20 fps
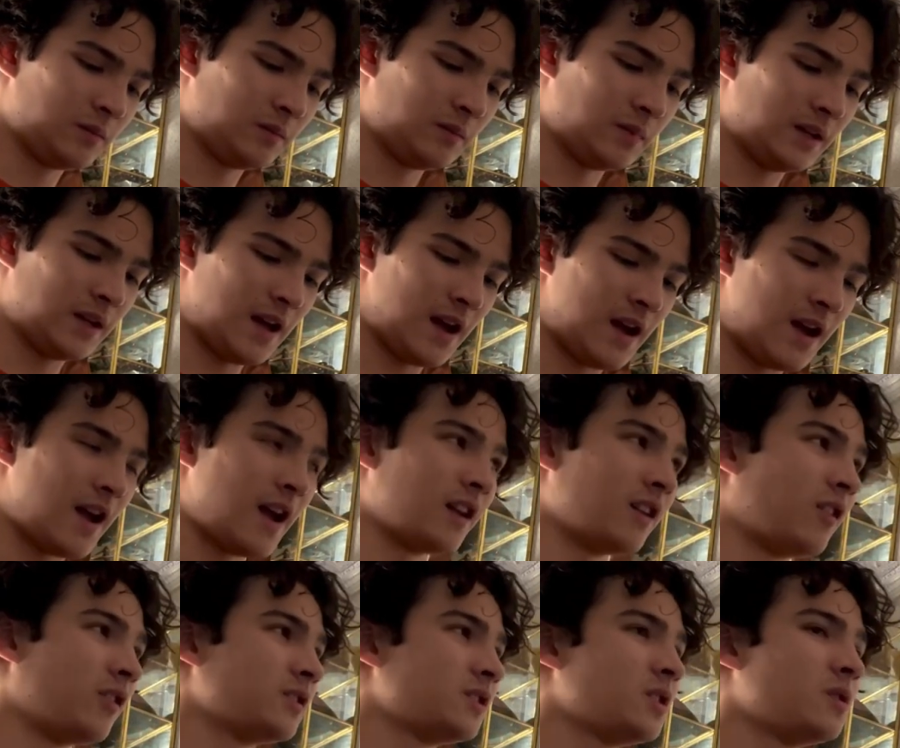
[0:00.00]
But yeah, and
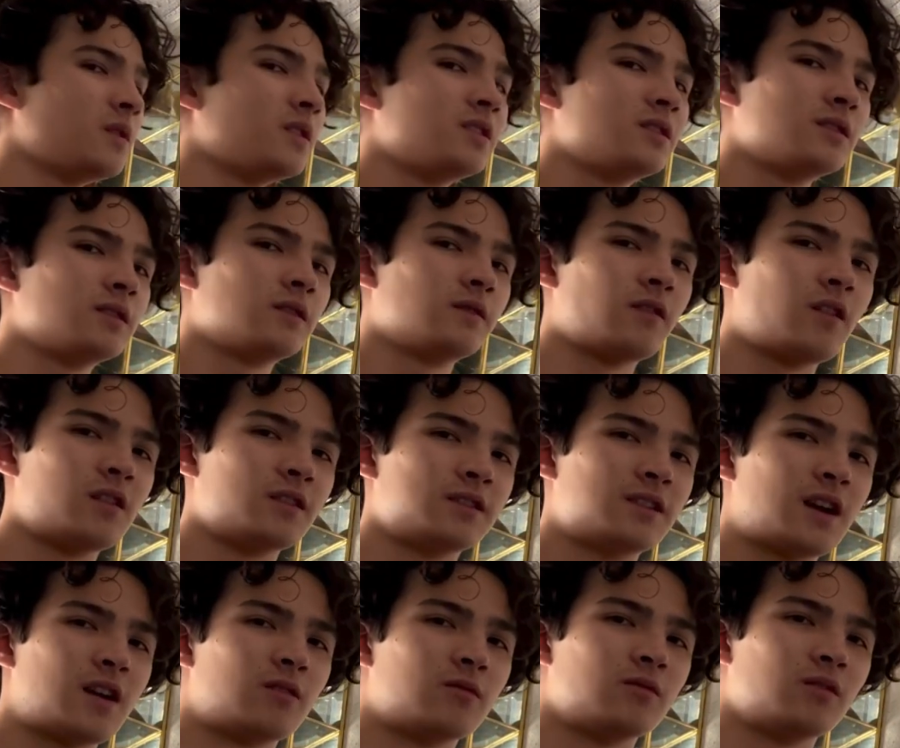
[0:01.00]
also it just falls
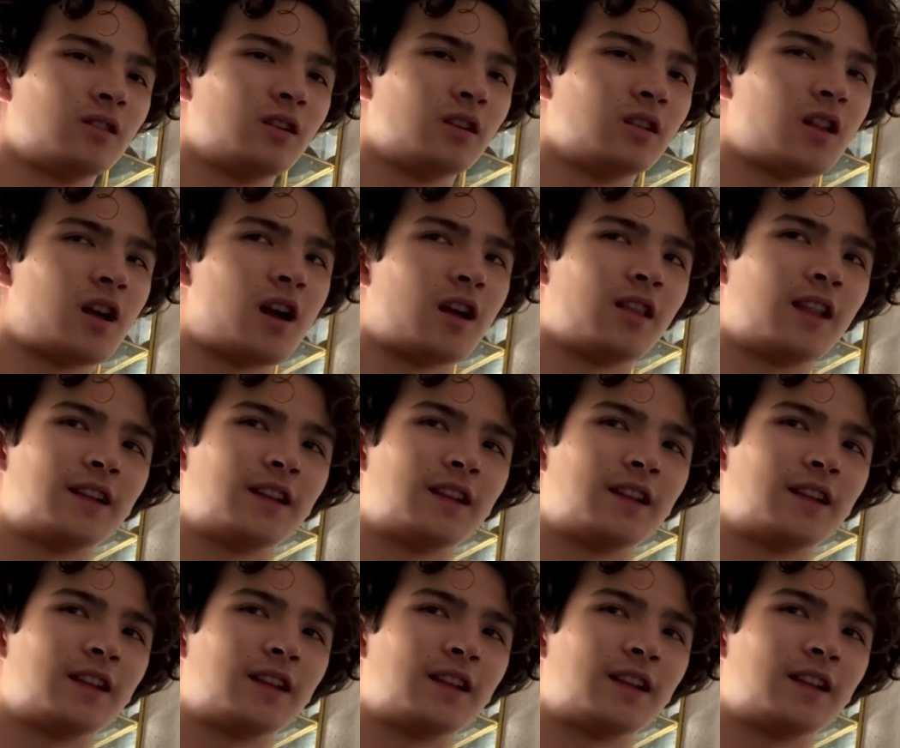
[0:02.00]
down a lot.